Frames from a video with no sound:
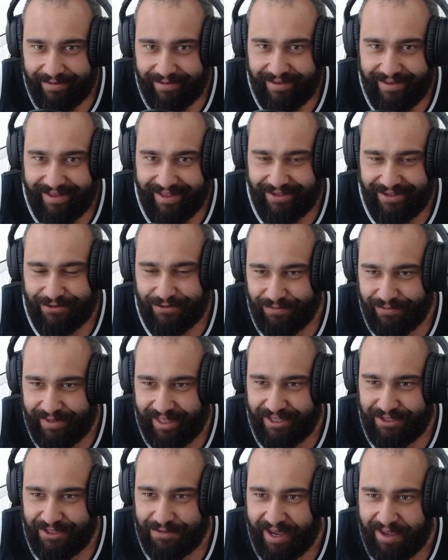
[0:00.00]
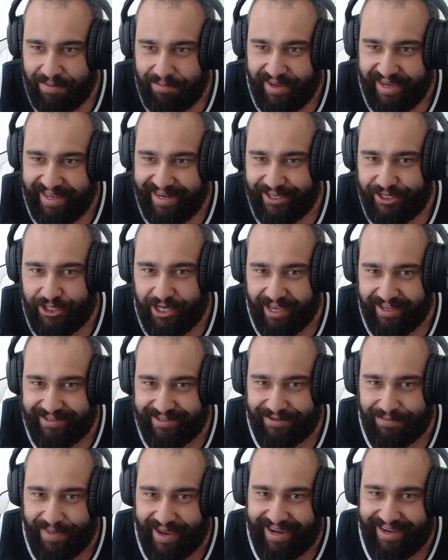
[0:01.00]
That's my meaty
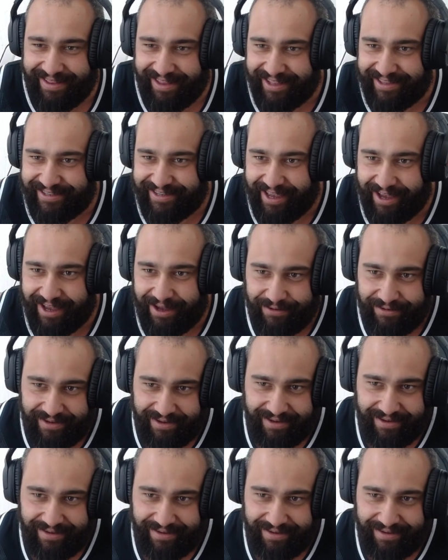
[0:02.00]
chest making that sound.